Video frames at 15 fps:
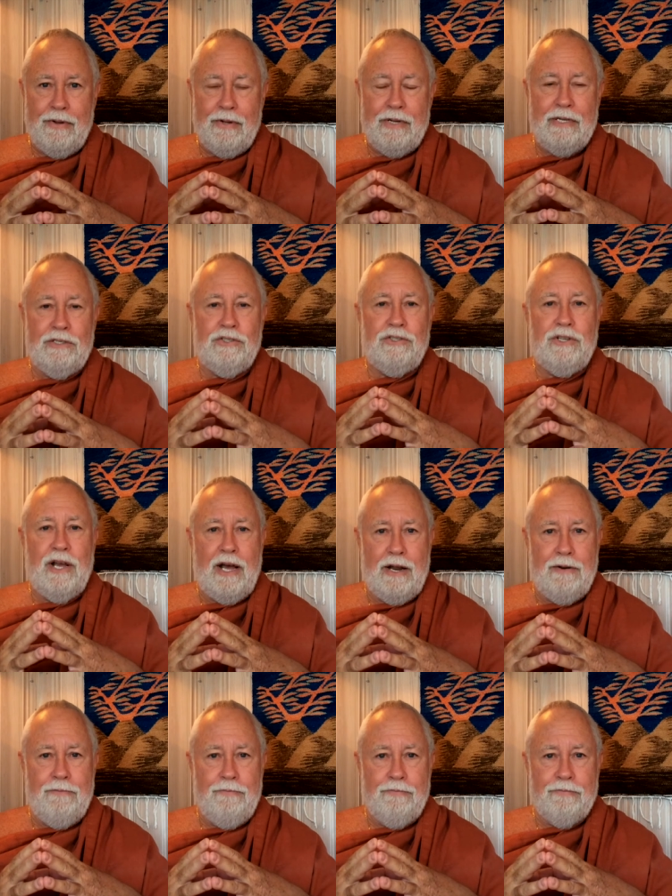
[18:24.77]

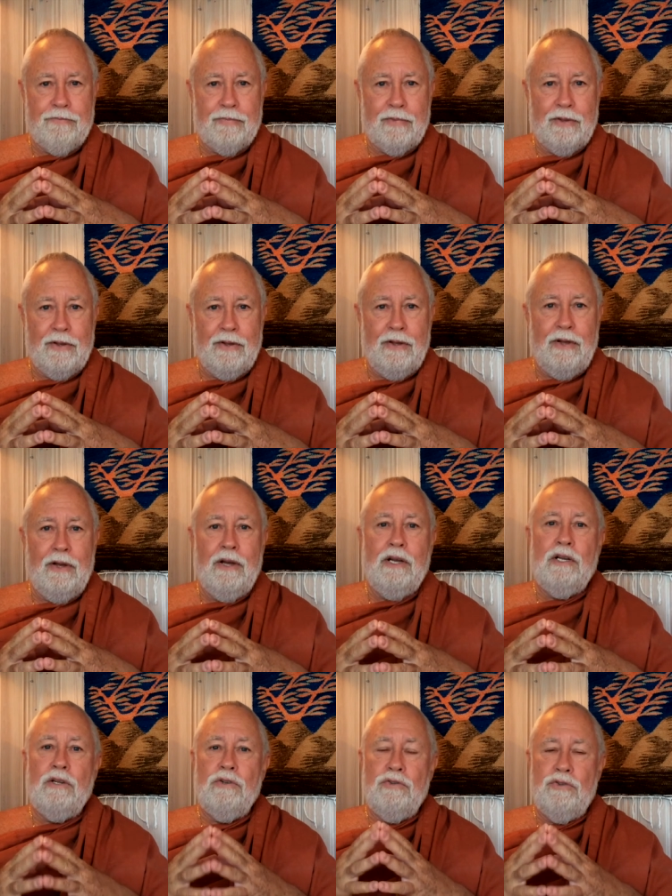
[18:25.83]
Instead,
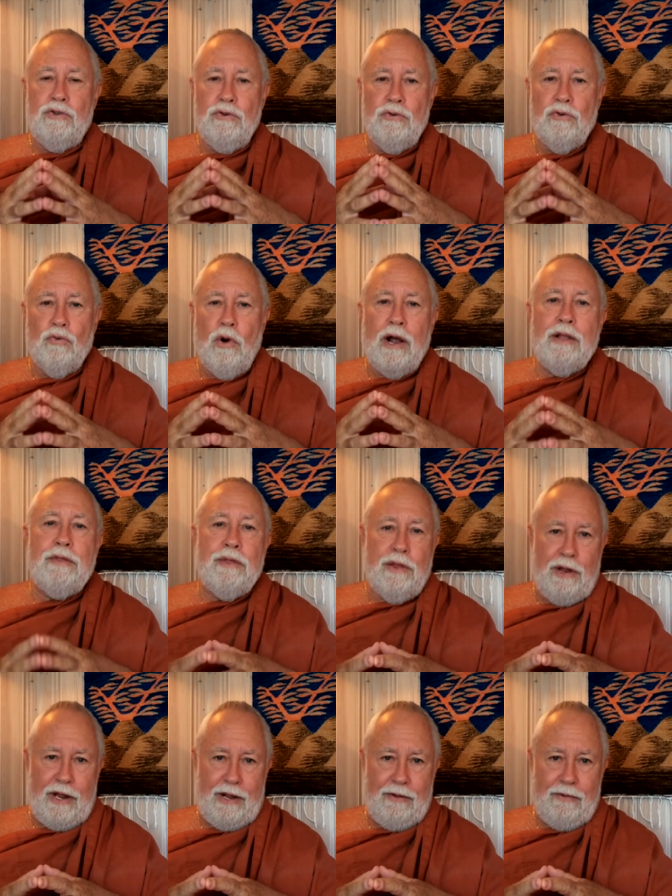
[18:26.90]
do the right
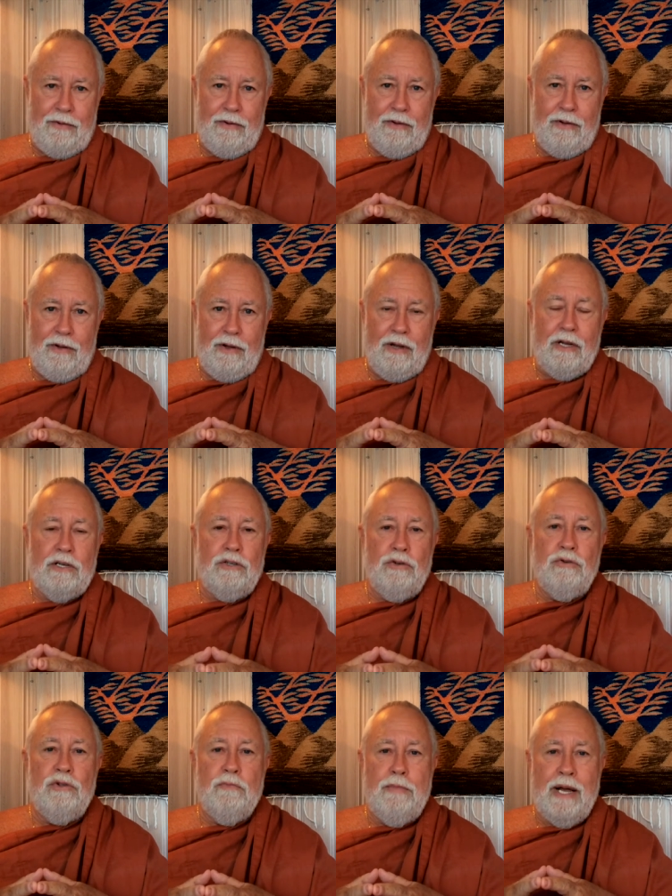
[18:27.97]
thing,
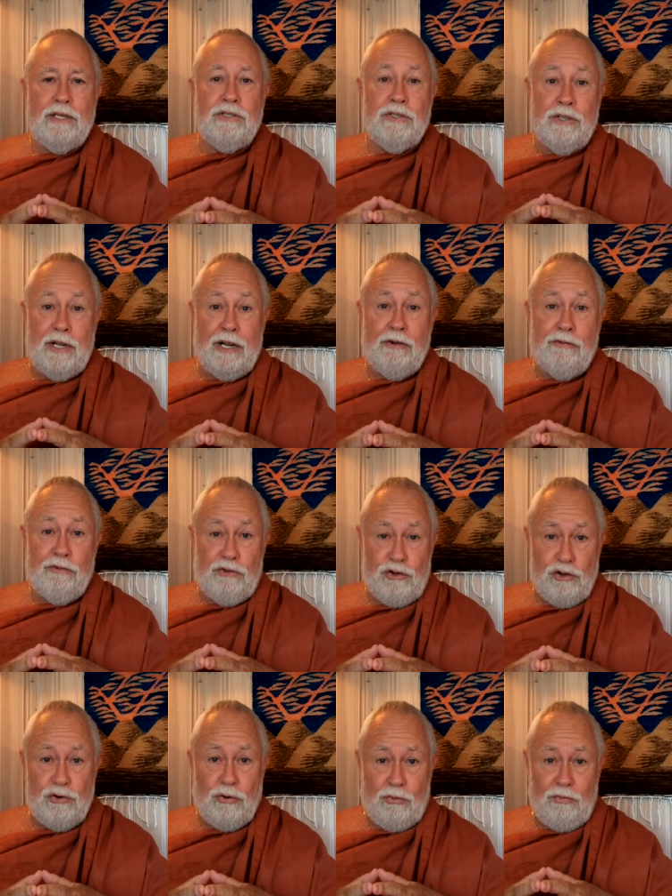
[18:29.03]
do the best thing for
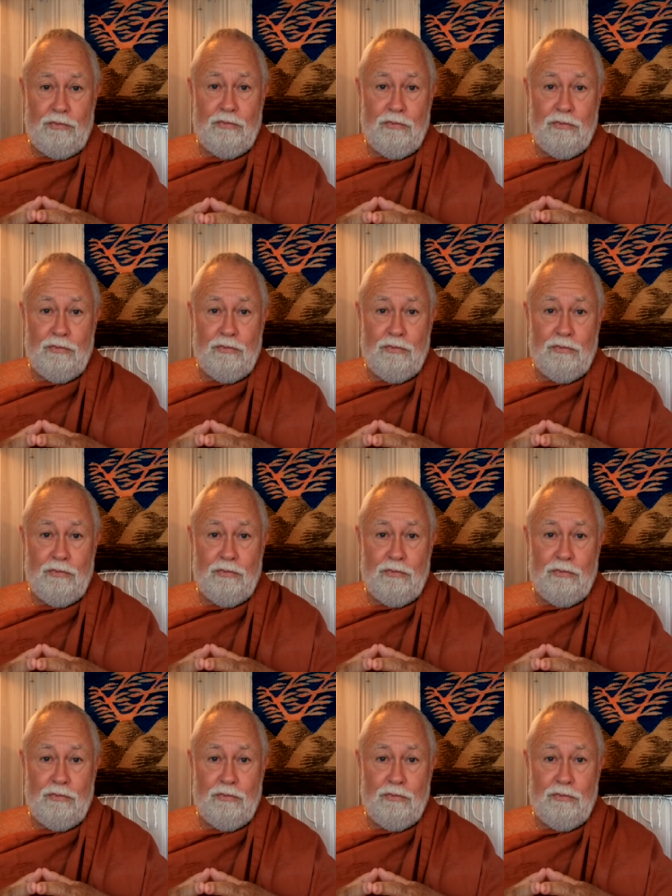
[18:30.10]
you.